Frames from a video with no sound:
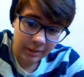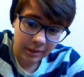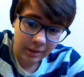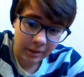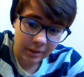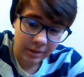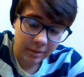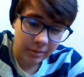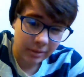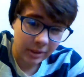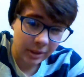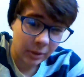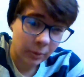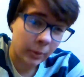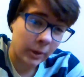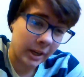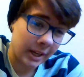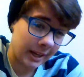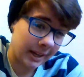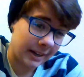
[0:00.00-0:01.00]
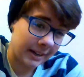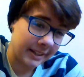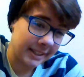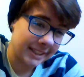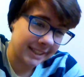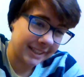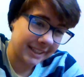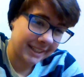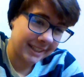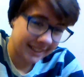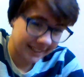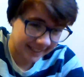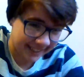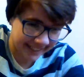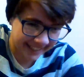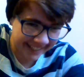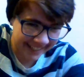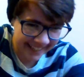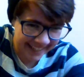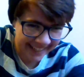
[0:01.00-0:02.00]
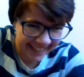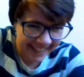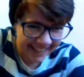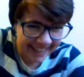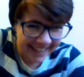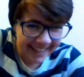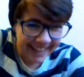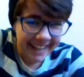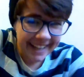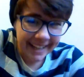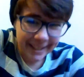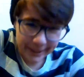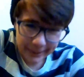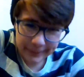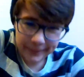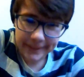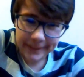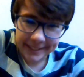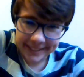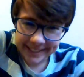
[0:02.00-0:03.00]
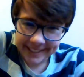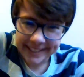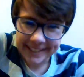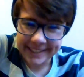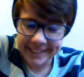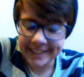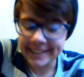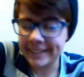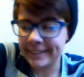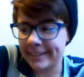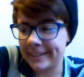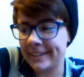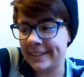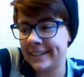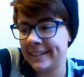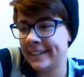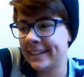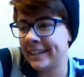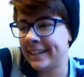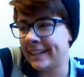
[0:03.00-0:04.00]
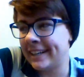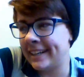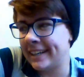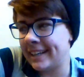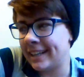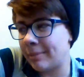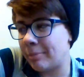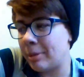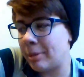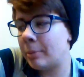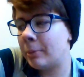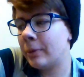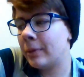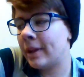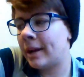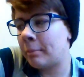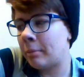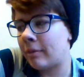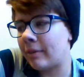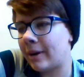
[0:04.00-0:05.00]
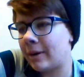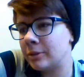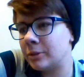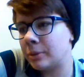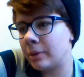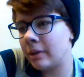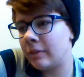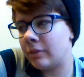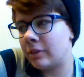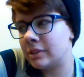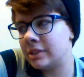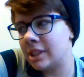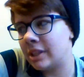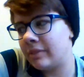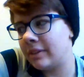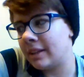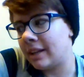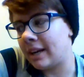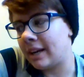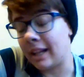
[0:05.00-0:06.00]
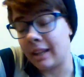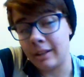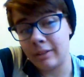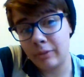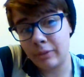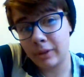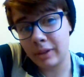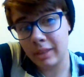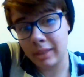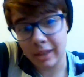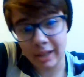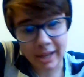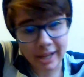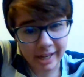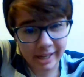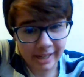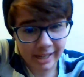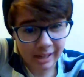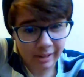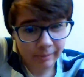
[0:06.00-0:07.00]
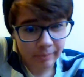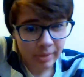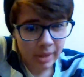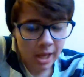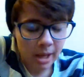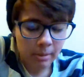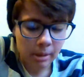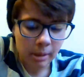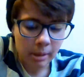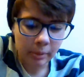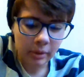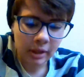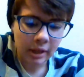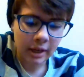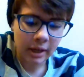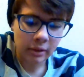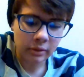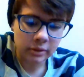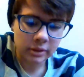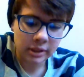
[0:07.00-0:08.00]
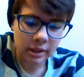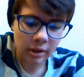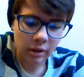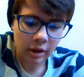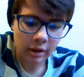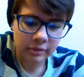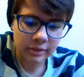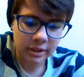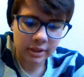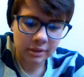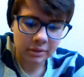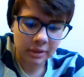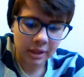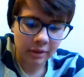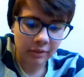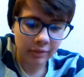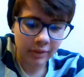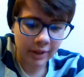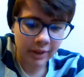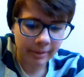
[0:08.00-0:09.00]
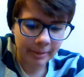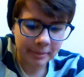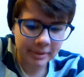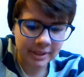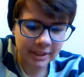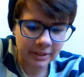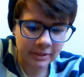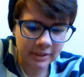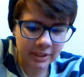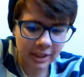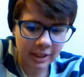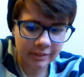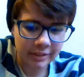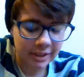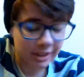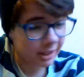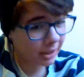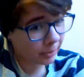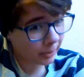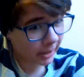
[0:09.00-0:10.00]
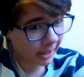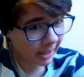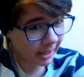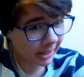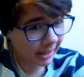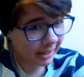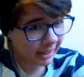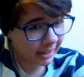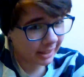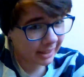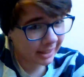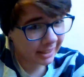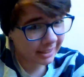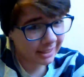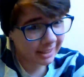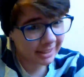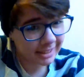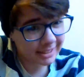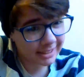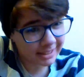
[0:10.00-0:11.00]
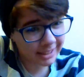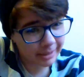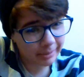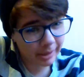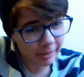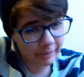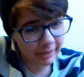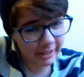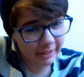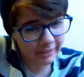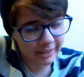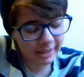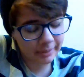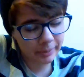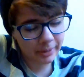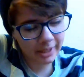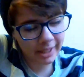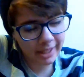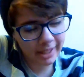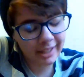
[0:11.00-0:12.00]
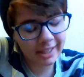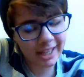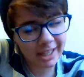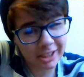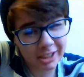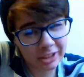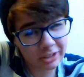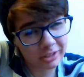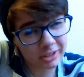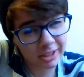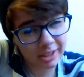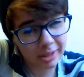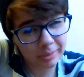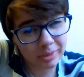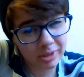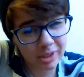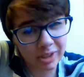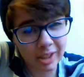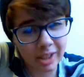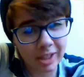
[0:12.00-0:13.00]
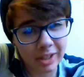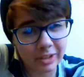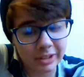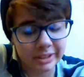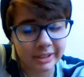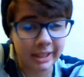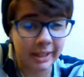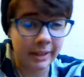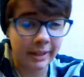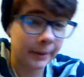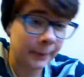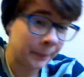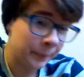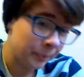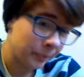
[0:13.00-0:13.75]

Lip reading: They're working on it. They're working on it. They're people that I'm around 24/7 that I live with. They got it down. People that I don't see often, like family members I don't see often, they're working on it. They slip every now and then, but they catch their slips and they understand it.